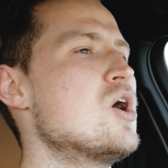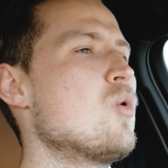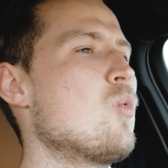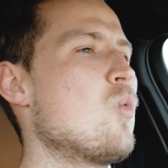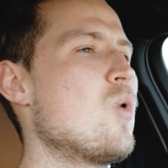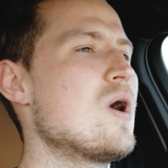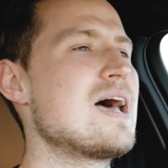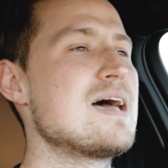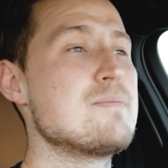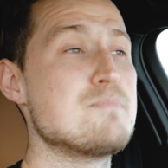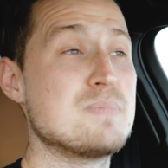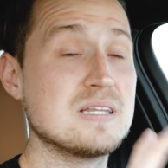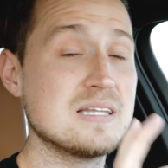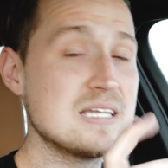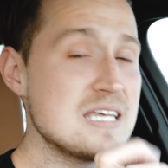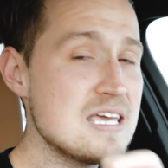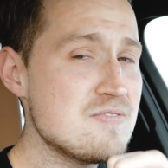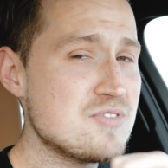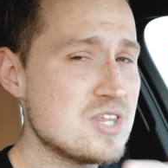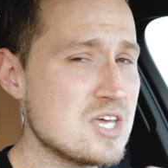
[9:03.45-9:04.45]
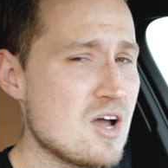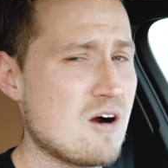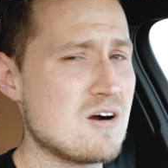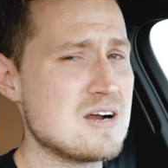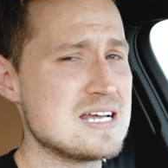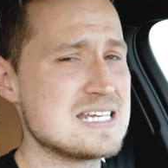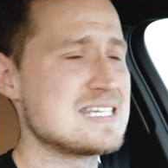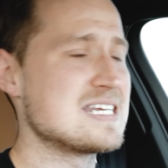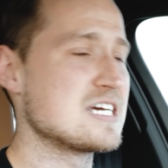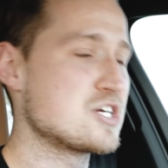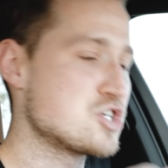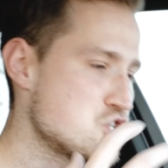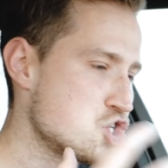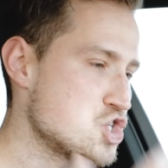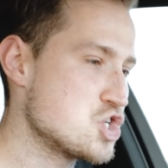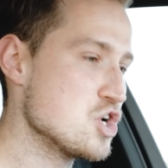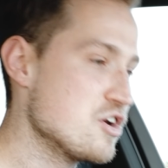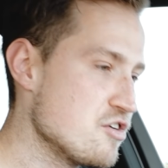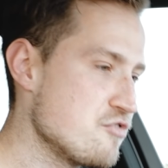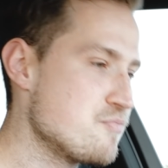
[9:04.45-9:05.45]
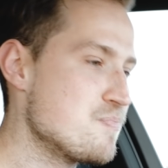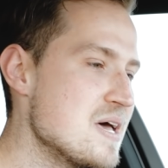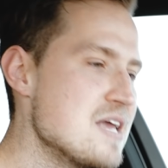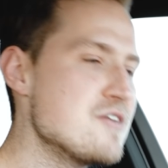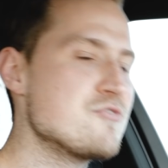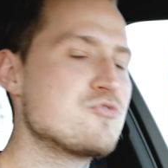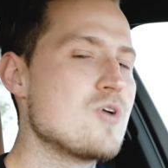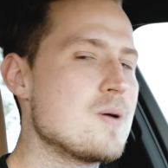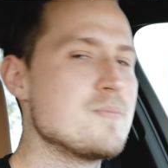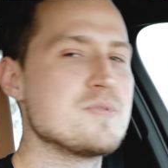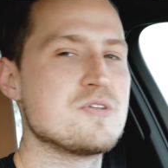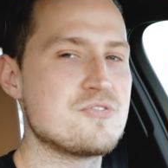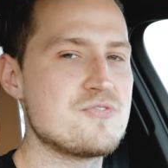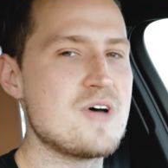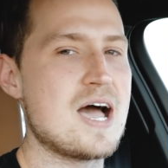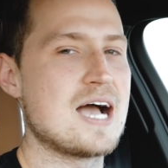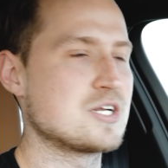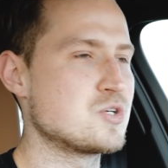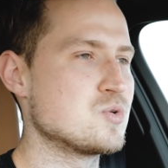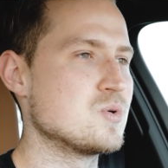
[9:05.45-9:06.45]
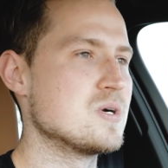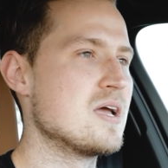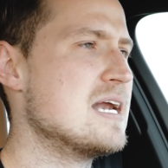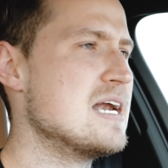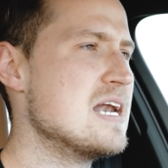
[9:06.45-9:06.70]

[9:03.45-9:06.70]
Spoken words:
what I believe the Rs6 should have been from the factory.